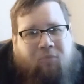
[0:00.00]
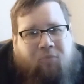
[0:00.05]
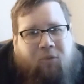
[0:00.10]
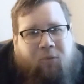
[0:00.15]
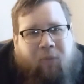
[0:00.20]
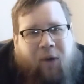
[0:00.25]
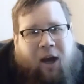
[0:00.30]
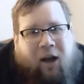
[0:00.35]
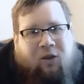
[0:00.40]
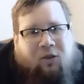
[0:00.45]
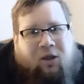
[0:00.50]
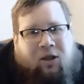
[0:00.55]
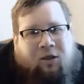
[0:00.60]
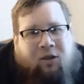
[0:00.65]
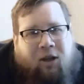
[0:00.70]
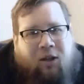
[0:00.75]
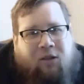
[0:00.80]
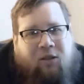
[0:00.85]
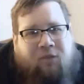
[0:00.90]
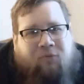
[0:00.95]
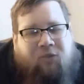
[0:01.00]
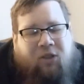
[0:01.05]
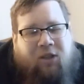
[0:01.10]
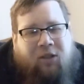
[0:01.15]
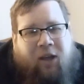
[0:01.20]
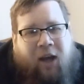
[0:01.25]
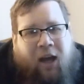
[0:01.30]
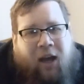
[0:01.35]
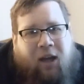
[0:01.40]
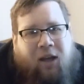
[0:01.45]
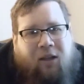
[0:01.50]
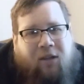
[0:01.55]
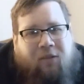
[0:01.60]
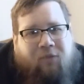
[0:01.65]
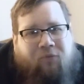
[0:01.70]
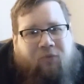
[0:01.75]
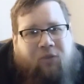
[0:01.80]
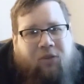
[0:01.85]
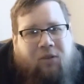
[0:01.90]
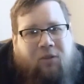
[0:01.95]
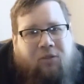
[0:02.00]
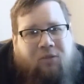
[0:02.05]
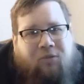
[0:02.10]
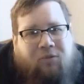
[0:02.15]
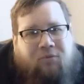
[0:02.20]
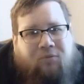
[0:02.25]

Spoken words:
But back then they lived in caves.